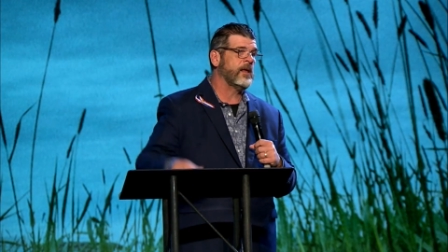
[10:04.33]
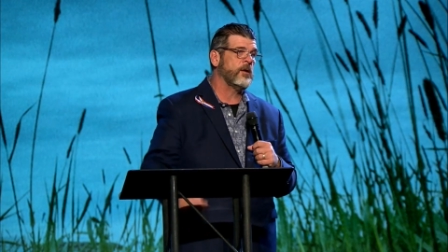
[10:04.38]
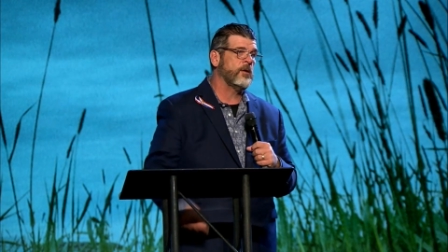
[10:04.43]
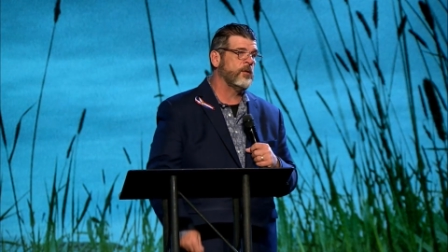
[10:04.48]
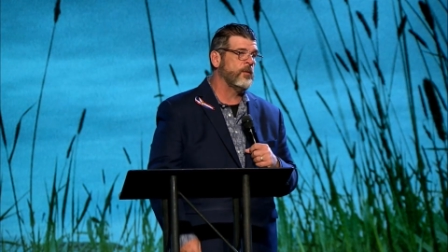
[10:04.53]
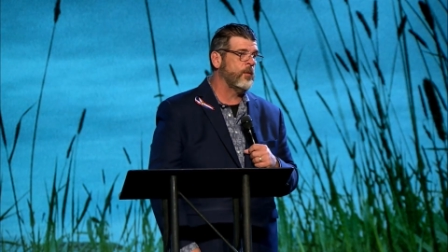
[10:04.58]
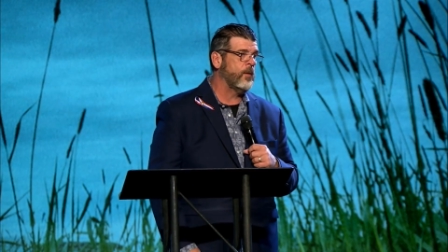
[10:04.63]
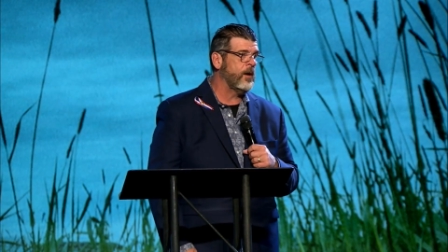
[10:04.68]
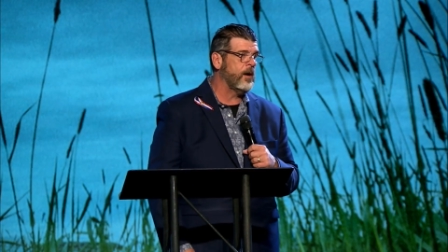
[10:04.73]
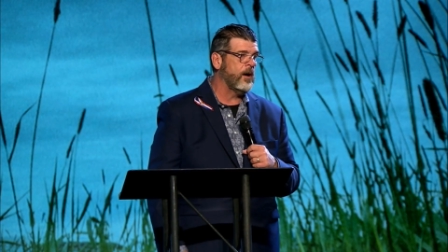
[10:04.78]
on
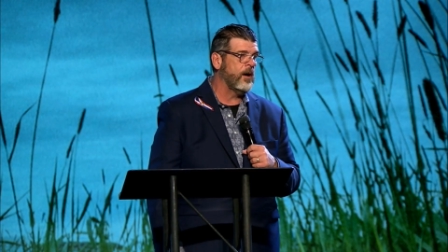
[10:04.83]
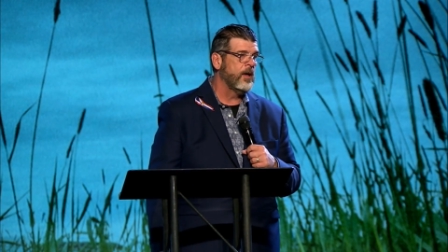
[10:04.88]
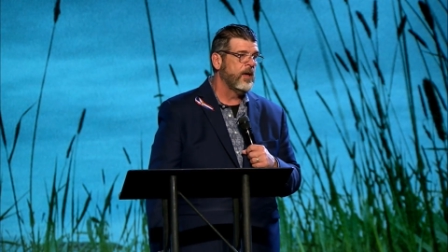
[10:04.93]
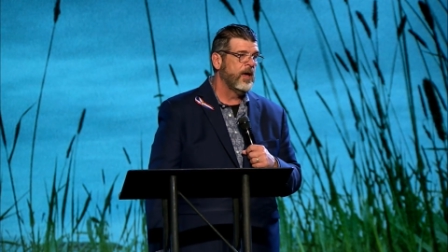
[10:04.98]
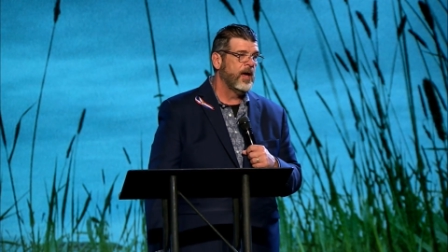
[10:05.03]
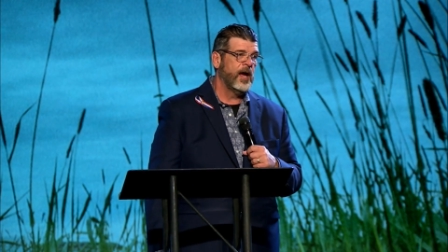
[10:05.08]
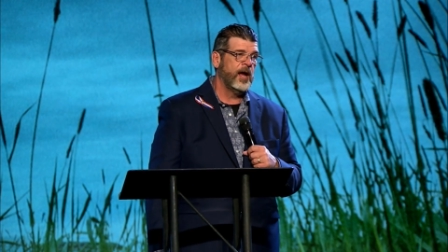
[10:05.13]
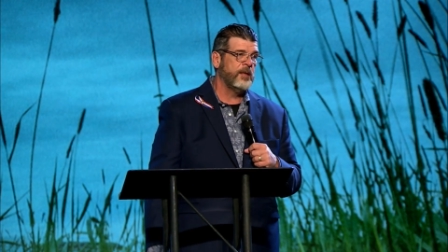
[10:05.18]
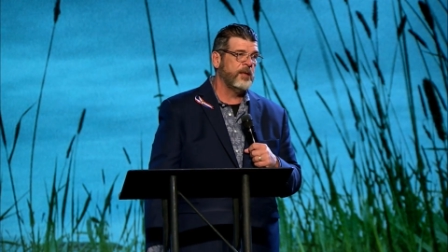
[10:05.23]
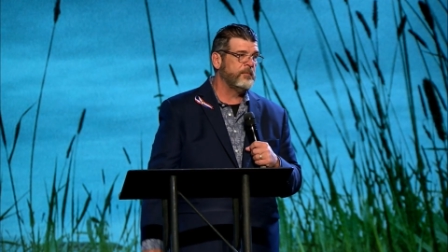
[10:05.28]
the wall.
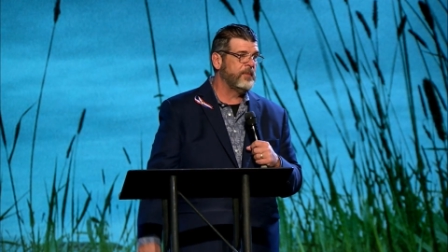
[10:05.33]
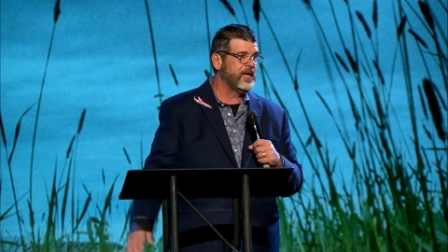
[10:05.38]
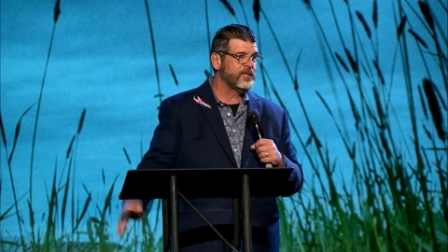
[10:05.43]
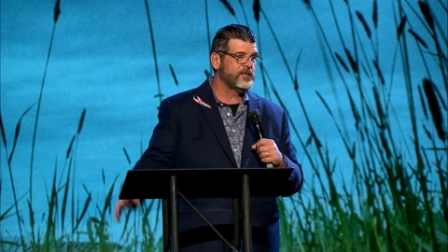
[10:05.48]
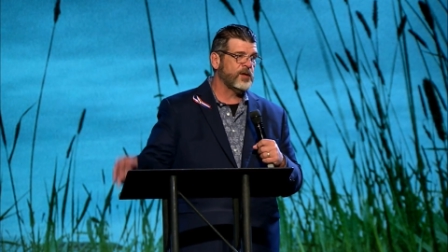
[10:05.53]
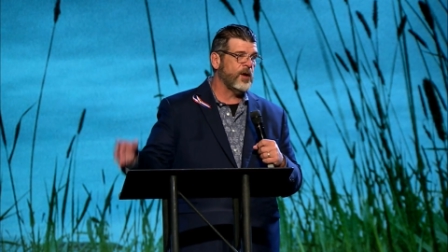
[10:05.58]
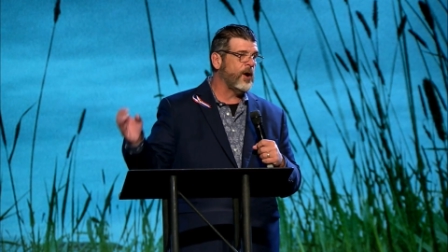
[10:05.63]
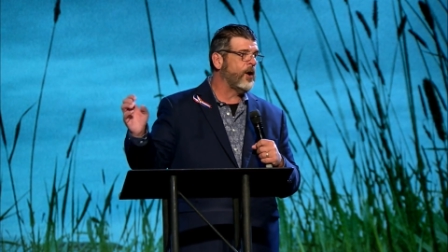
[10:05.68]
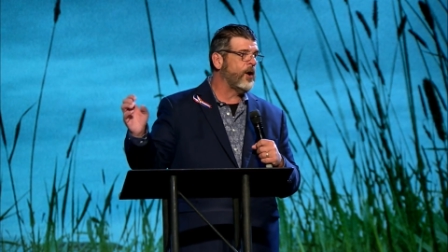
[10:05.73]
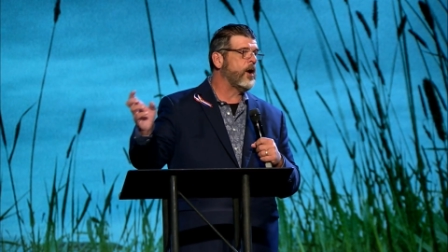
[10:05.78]
And it means
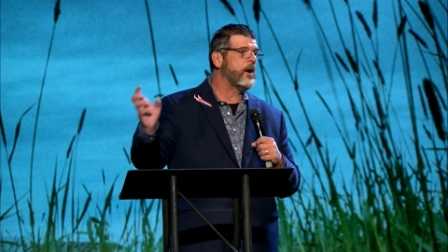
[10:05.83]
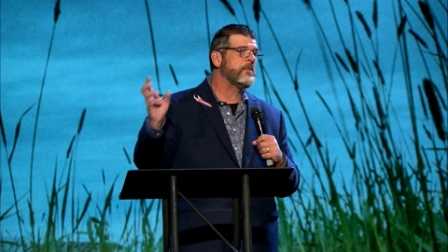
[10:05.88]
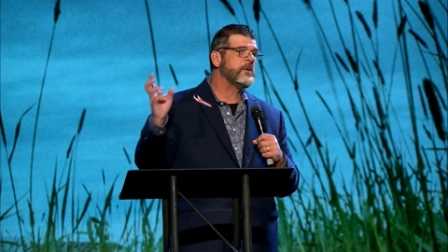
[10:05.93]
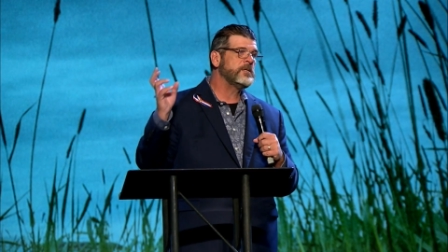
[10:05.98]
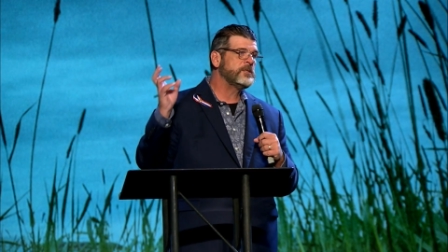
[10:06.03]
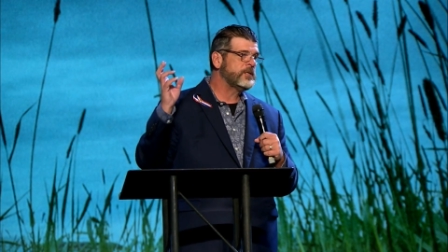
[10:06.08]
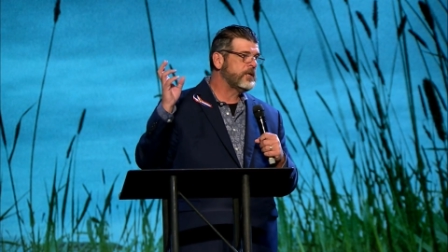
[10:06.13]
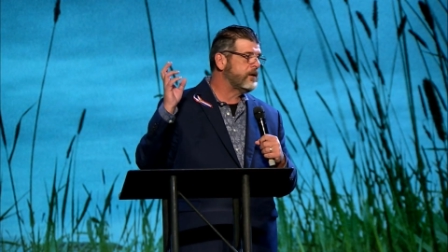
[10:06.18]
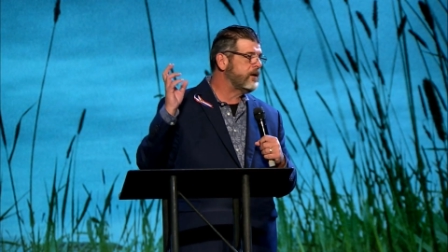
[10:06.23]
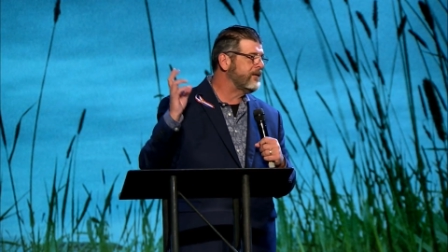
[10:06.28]
the
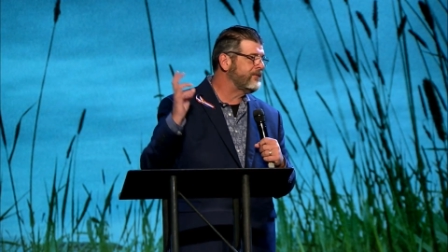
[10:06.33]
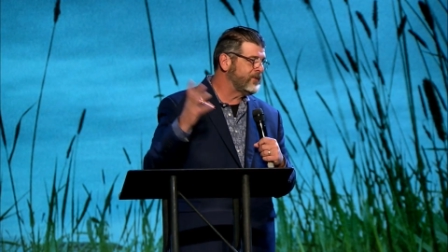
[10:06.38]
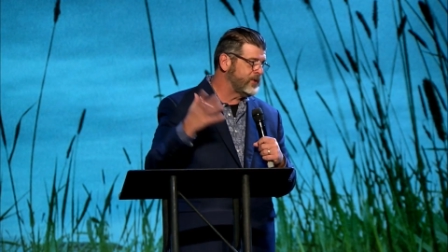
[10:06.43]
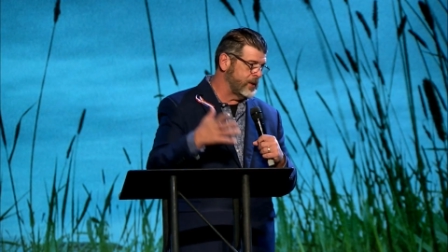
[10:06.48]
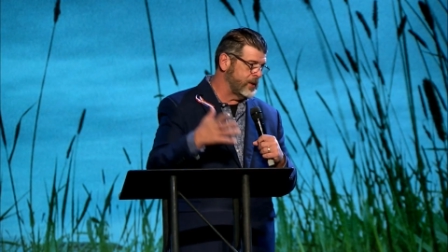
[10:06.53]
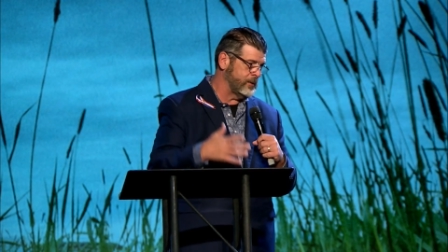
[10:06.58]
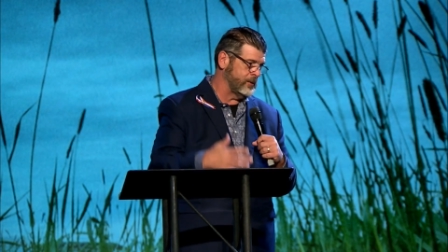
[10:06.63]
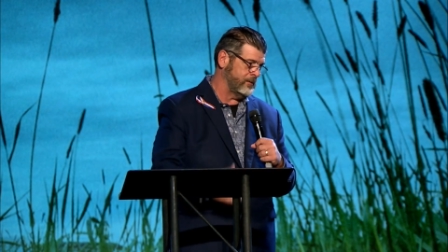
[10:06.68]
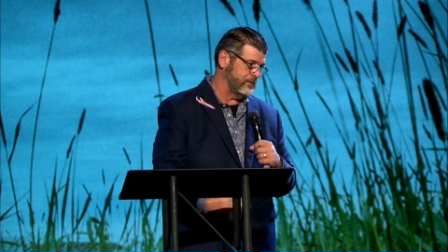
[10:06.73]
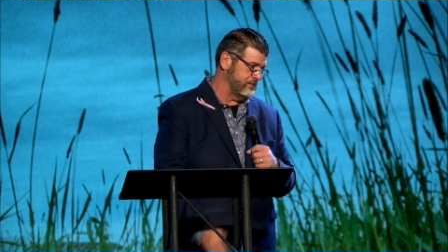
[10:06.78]
harbinger of
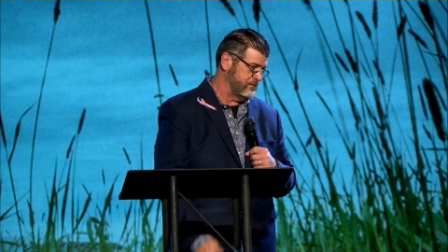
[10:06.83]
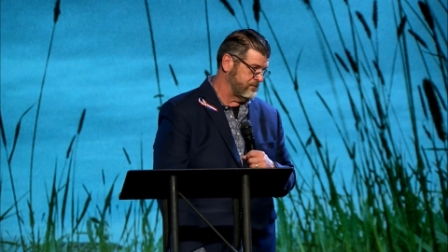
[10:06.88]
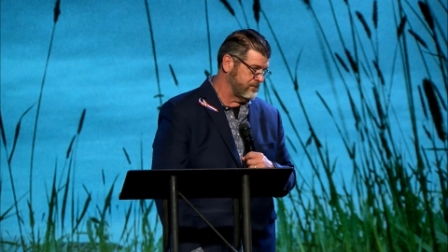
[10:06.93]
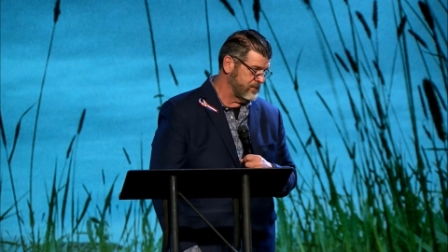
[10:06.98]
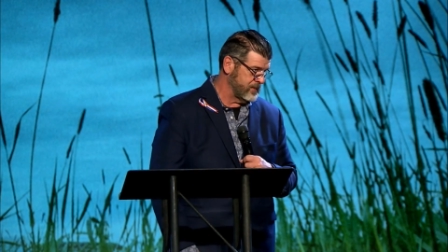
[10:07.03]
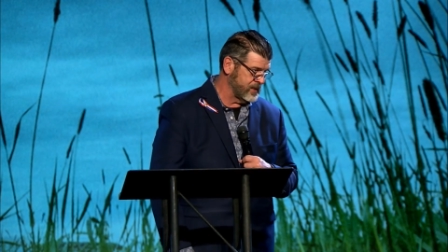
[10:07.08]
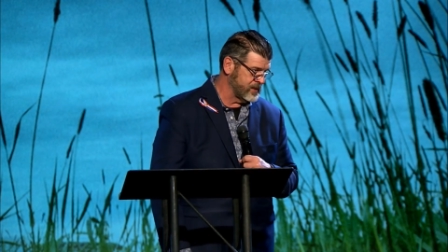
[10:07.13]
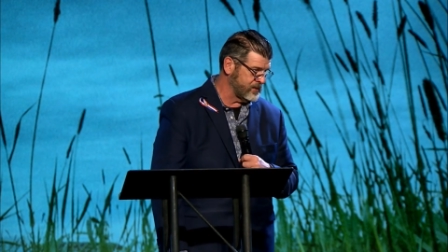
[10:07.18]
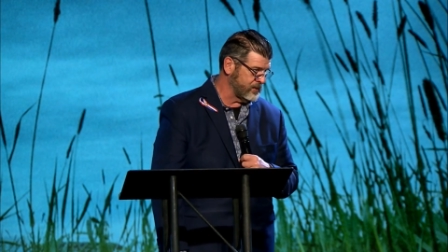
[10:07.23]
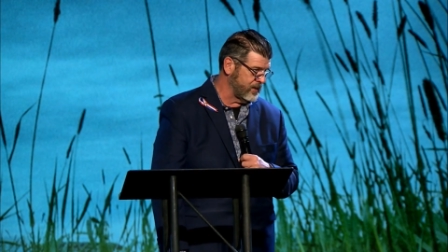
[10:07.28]
doom
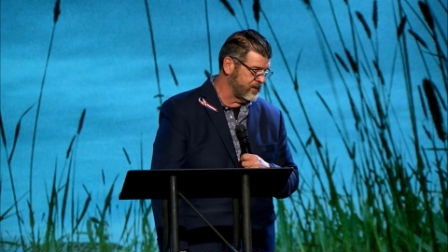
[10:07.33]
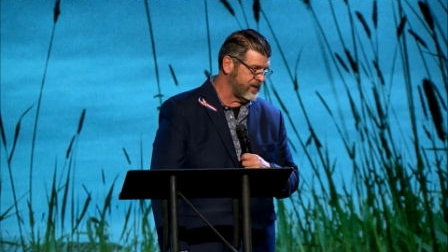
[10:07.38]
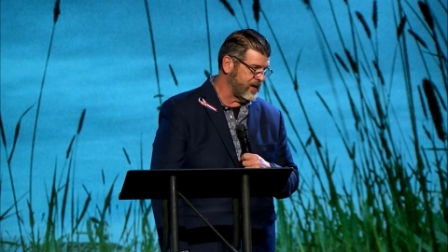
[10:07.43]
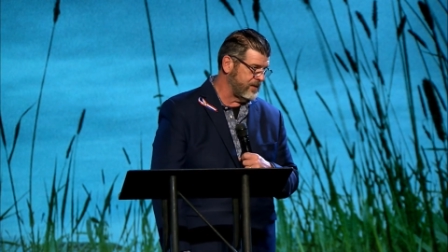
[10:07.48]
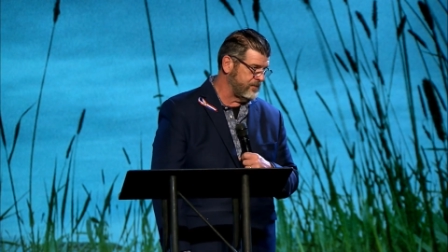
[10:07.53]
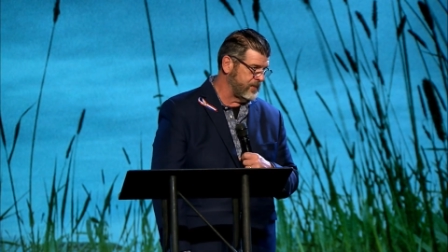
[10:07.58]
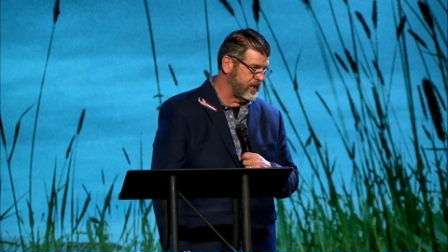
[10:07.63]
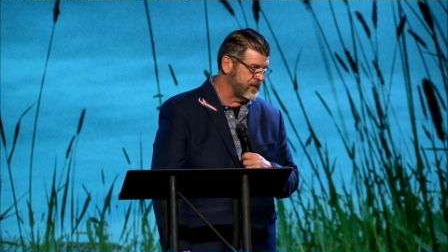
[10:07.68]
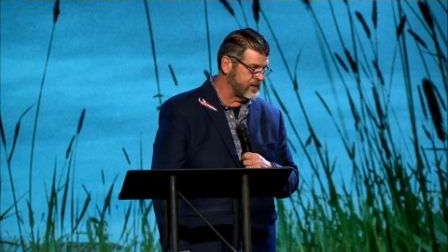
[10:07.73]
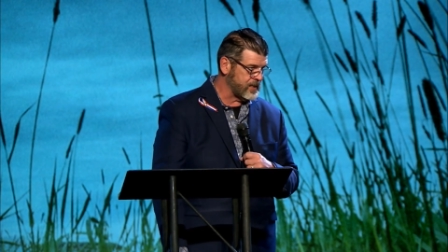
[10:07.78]
is what that
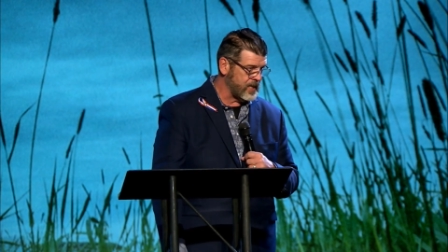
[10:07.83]
means.